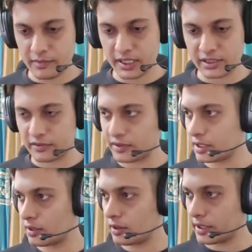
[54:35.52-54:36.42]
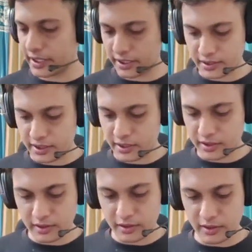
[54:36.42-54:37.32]
password context
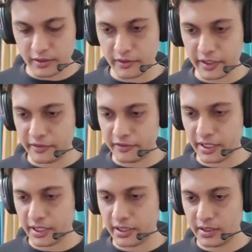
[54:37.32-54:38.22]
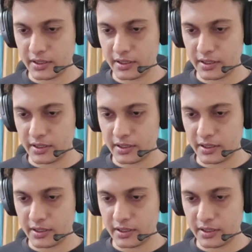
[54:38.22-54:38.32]
dot verify